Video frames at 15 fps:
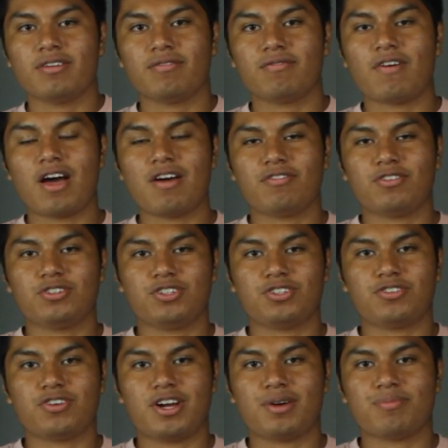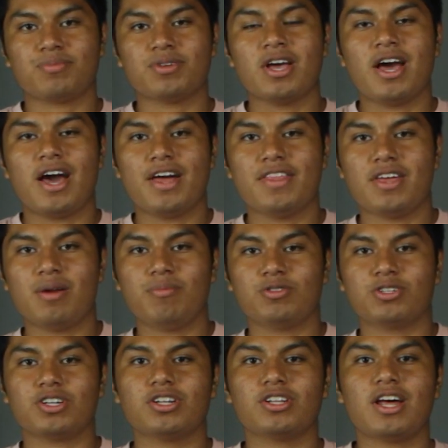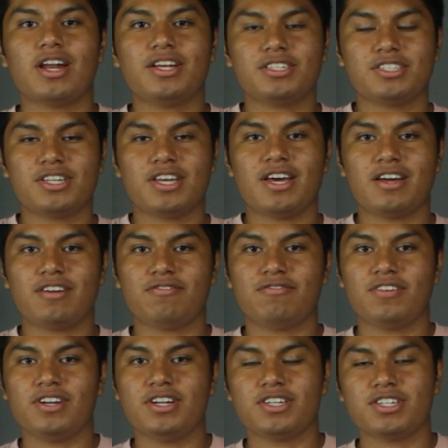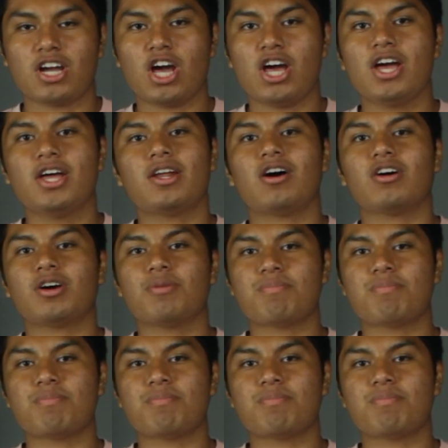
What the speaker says: 500 grams. And then I'm just going to let it sit and finish, and I'll come